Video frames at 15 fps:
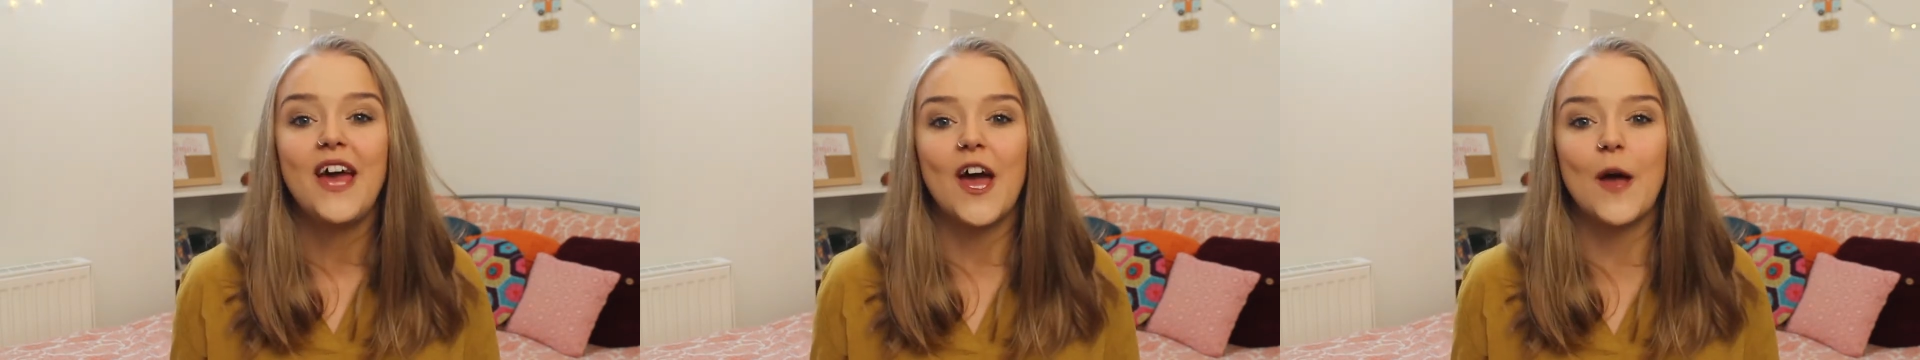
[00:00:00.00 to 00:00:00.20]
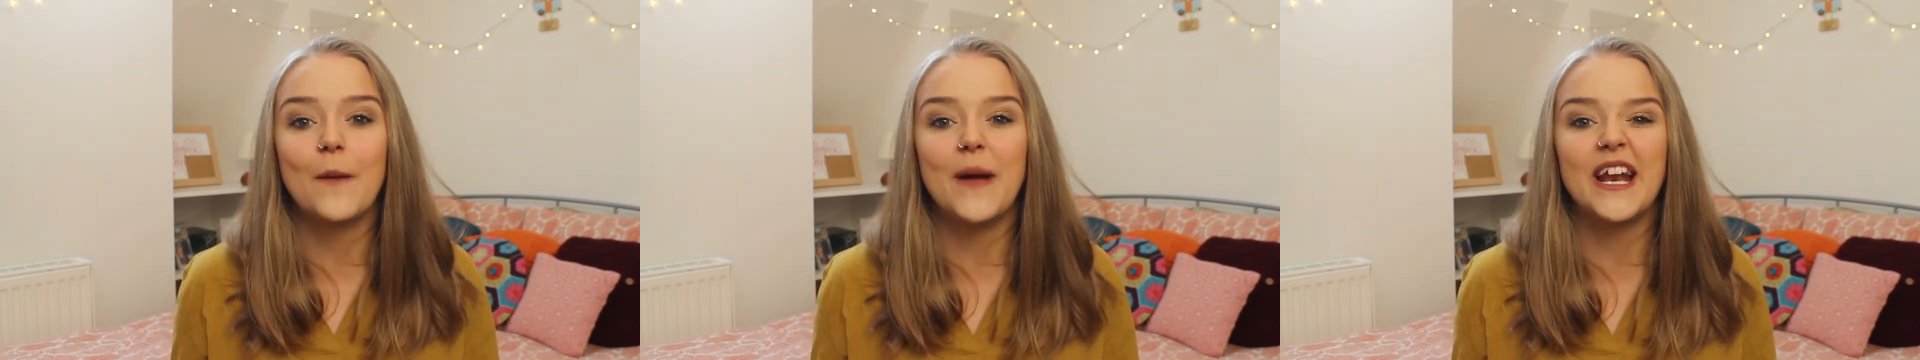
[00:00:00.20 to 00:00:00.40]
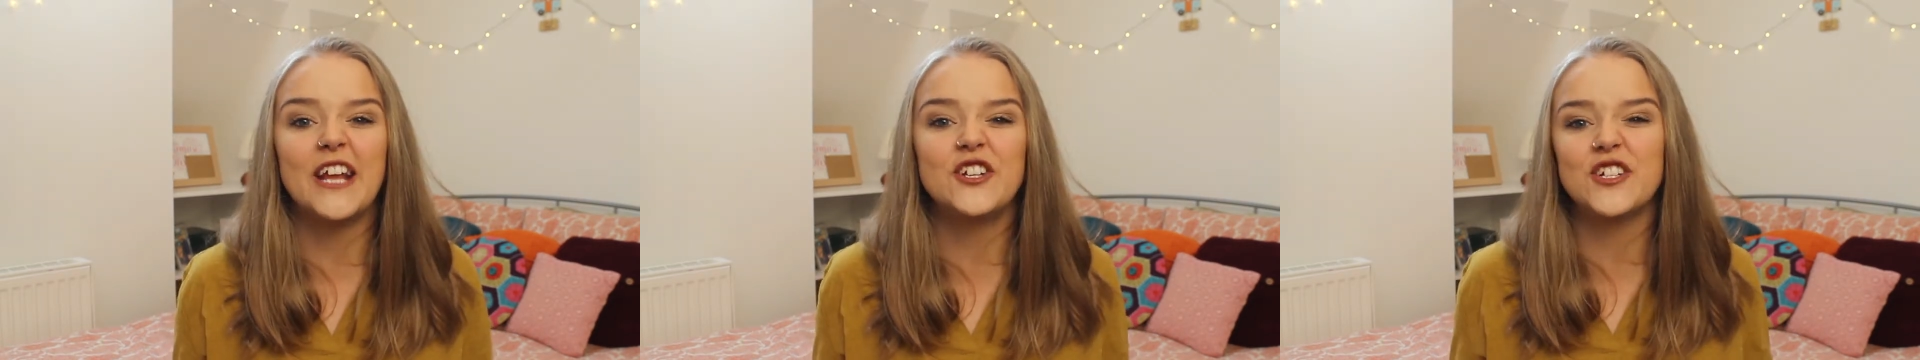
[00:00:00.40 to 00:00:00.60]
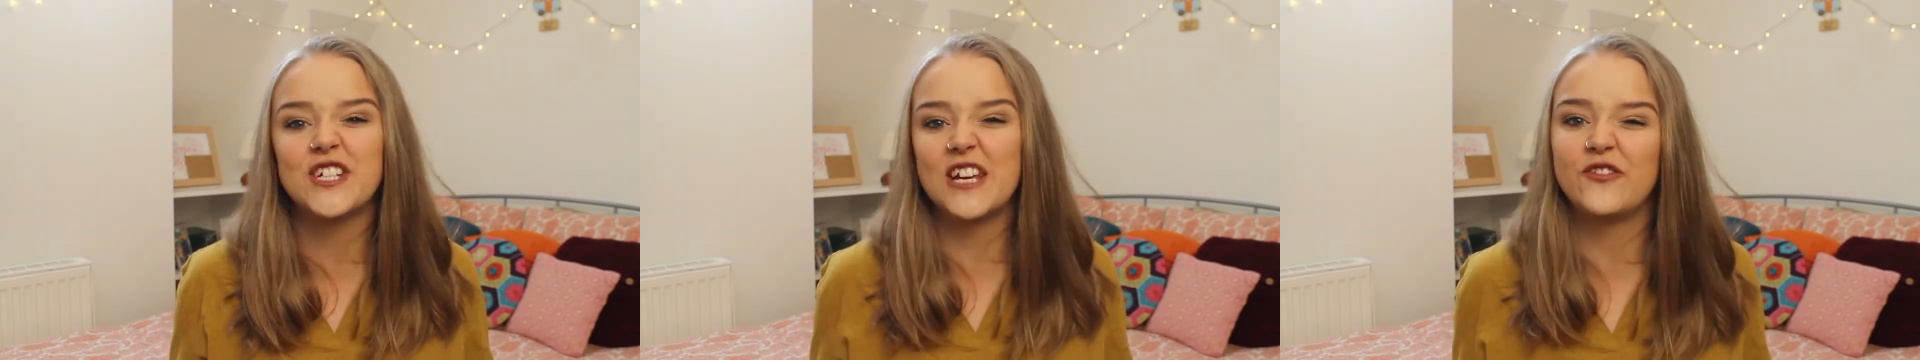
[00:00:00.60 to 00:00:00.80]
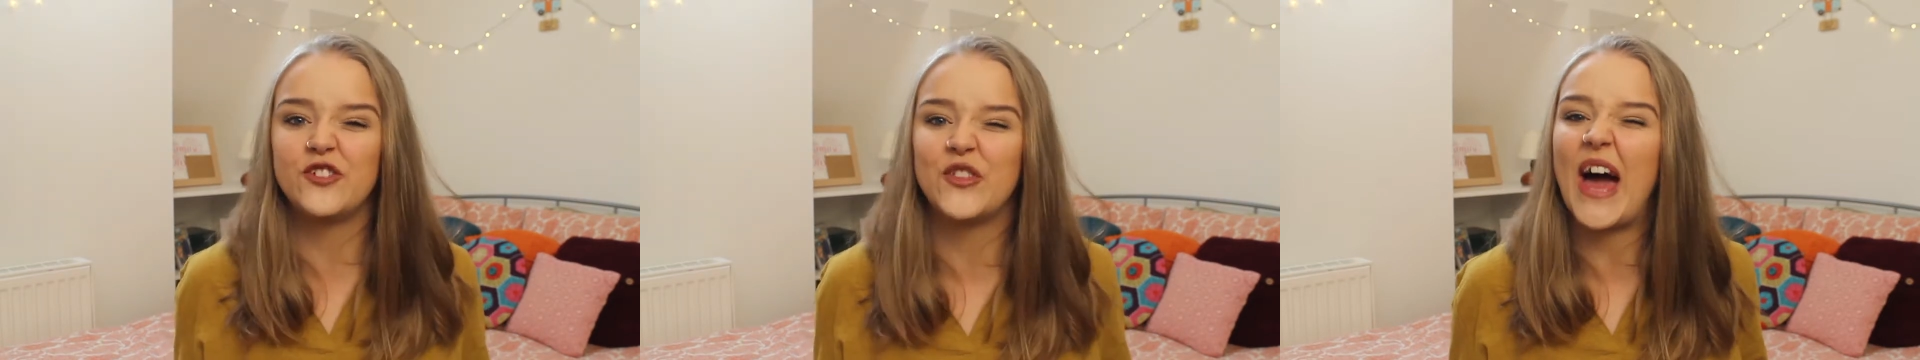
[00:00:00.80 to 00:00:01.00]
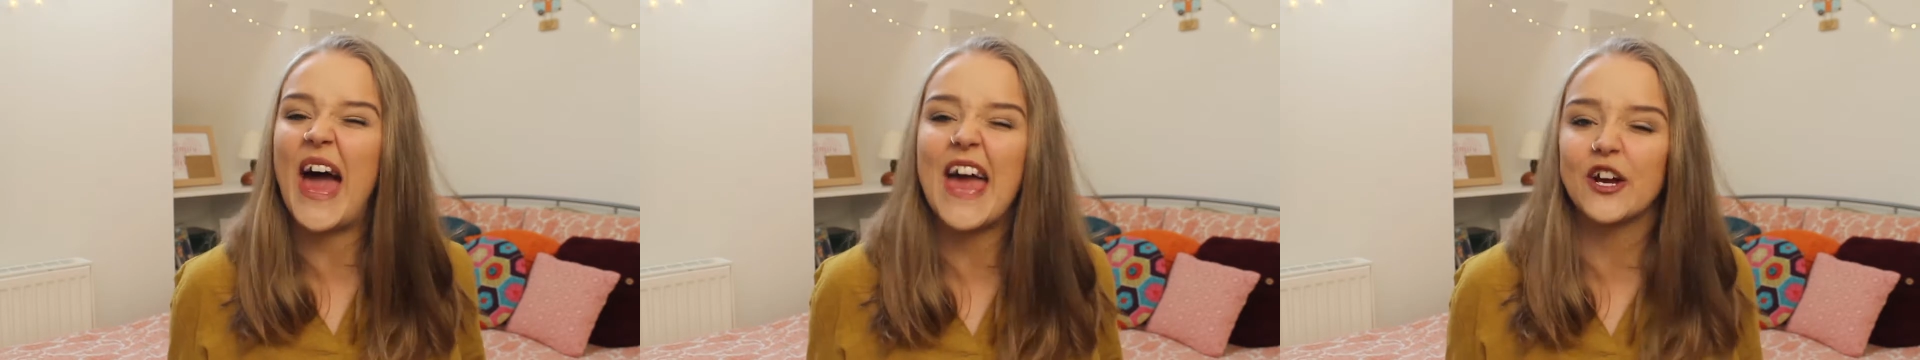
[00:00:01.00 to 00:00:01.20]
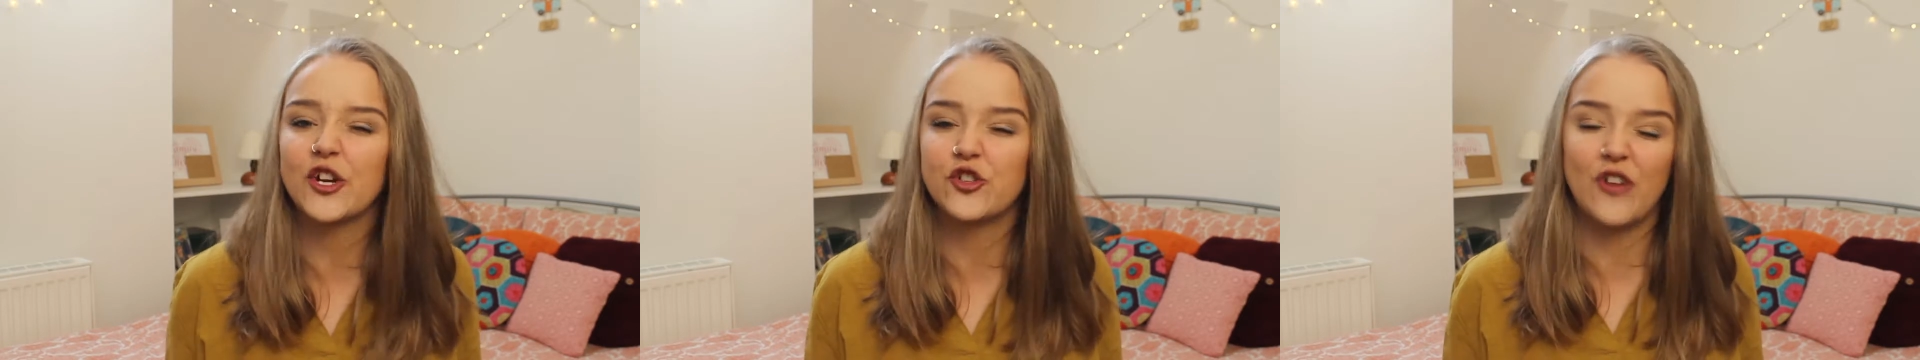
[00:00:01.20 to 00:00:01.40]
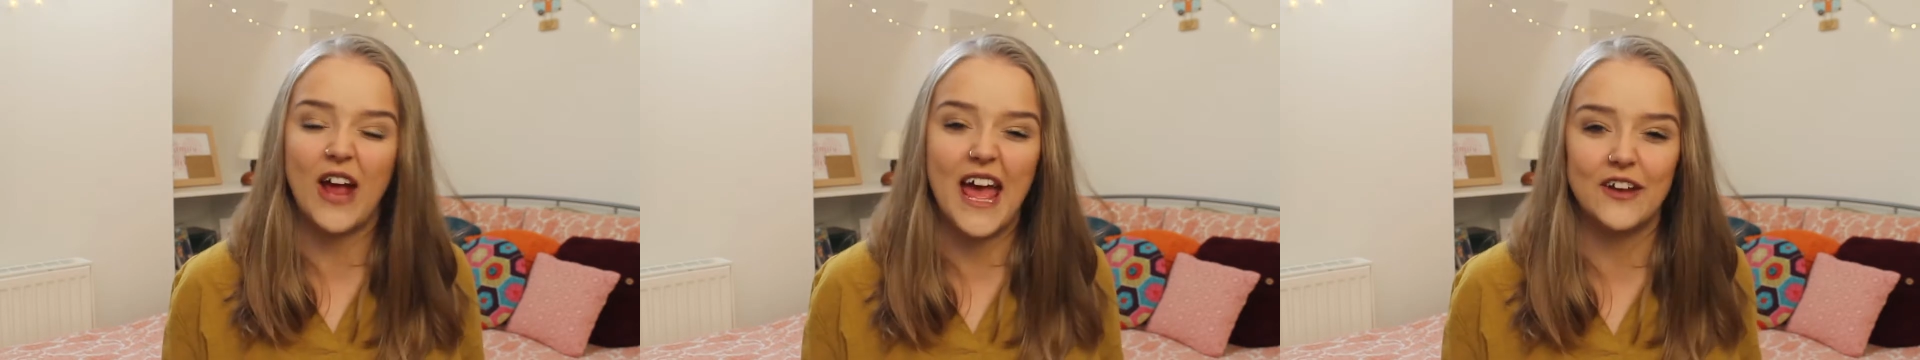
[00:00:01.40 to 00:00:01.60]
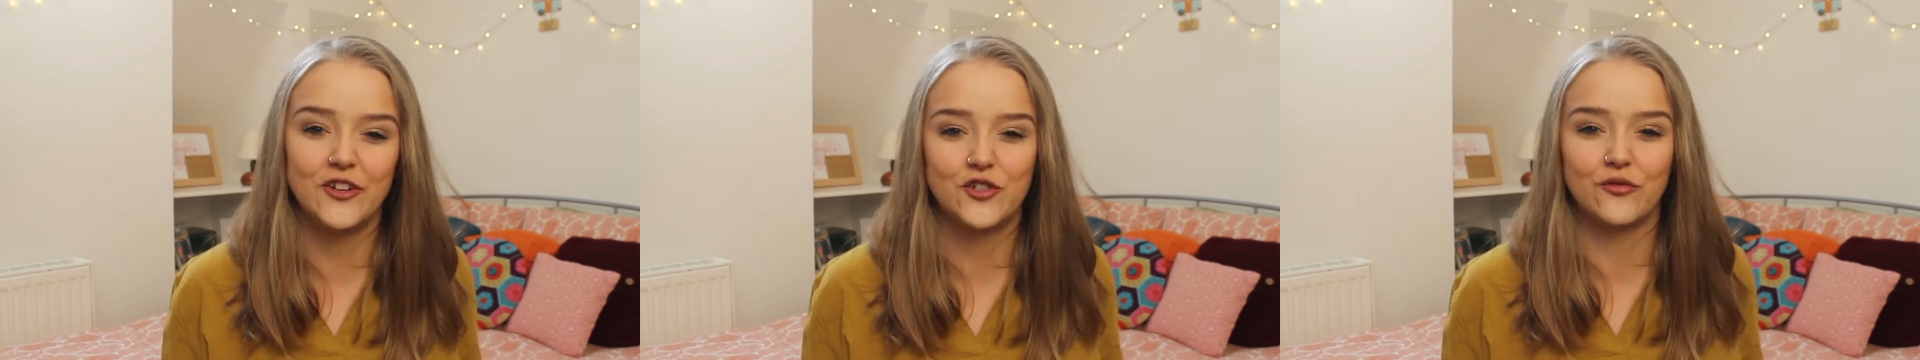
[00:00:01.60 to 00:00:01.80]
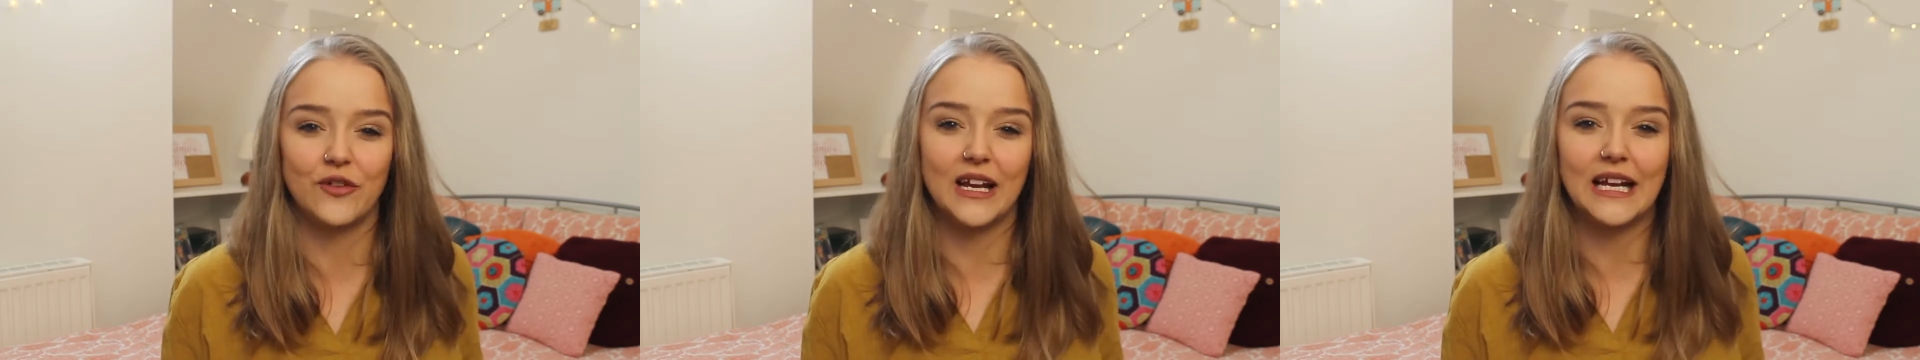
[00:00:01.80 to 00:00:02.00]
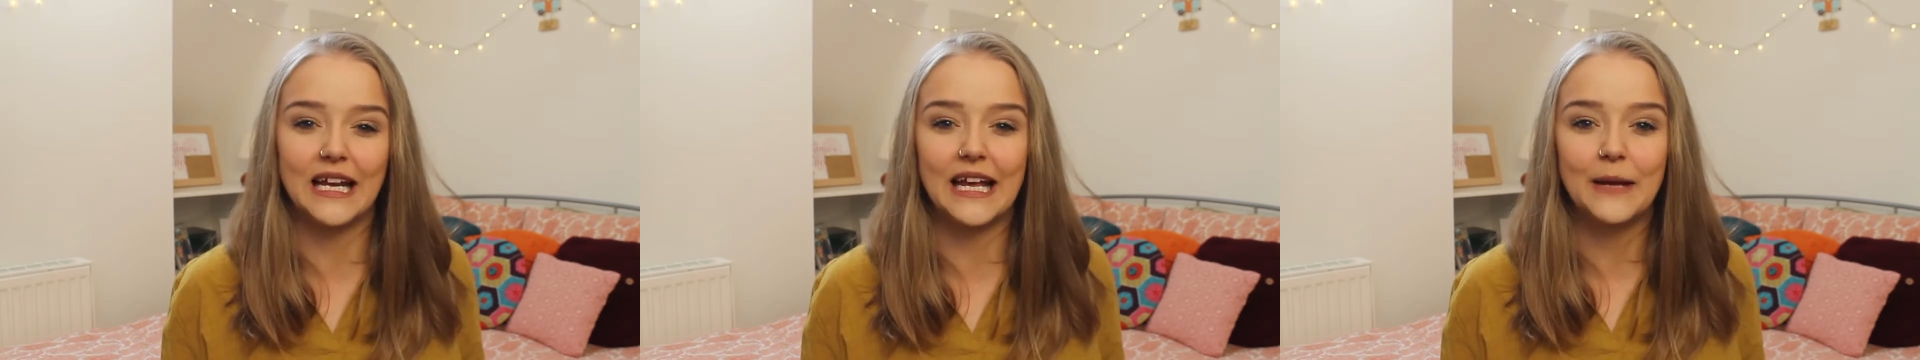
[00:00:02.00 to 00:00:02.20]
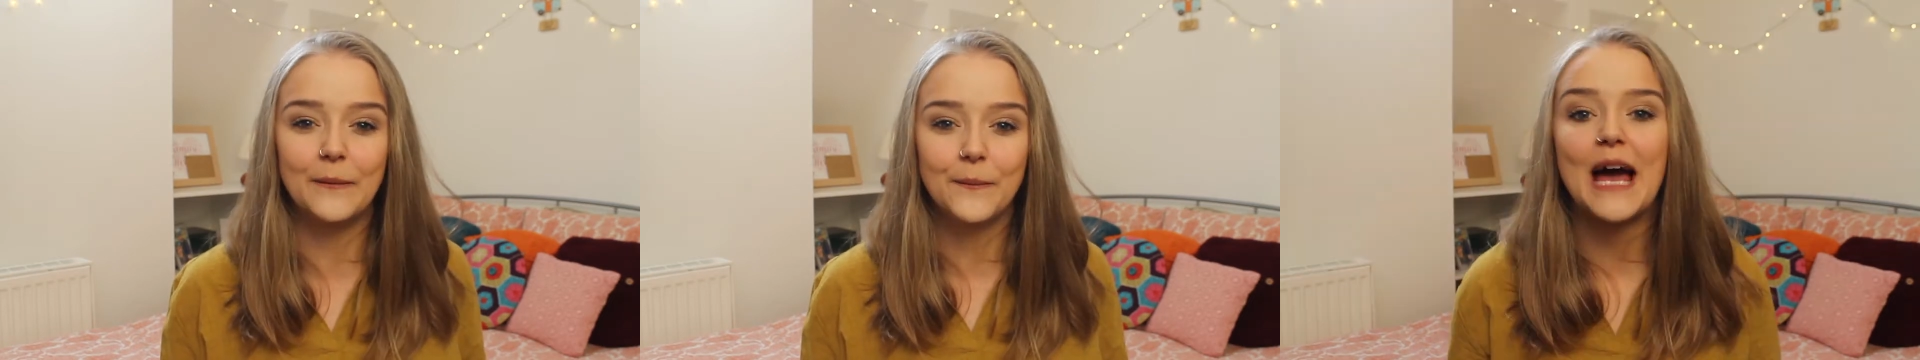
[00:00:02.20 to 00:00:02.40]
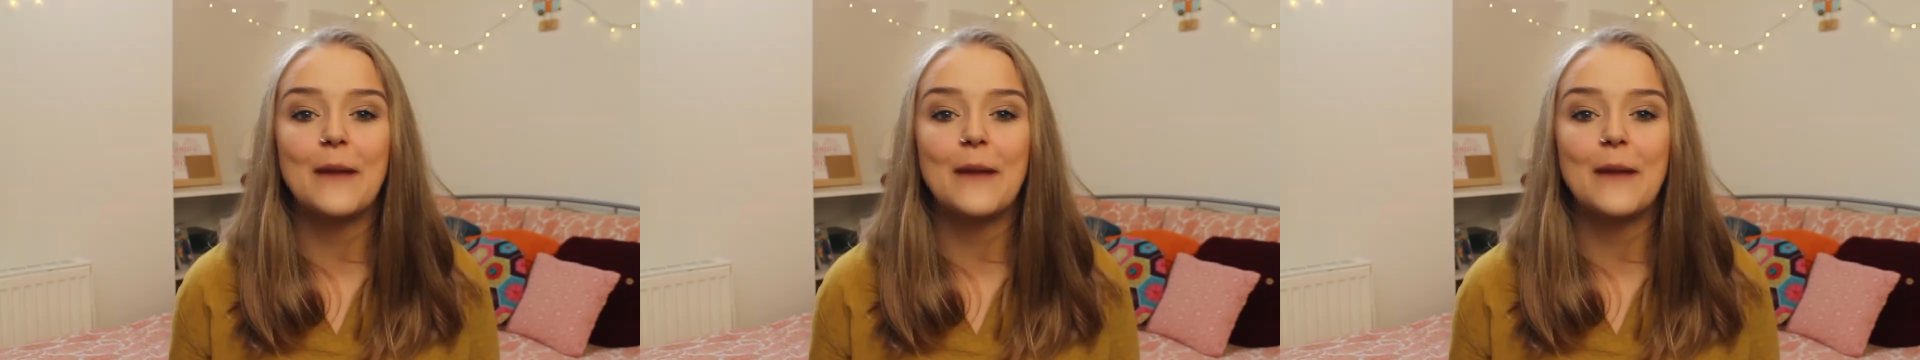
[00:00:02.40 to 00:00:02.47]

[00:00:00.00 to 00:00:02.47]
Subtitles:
and it just gives you that extra edge really.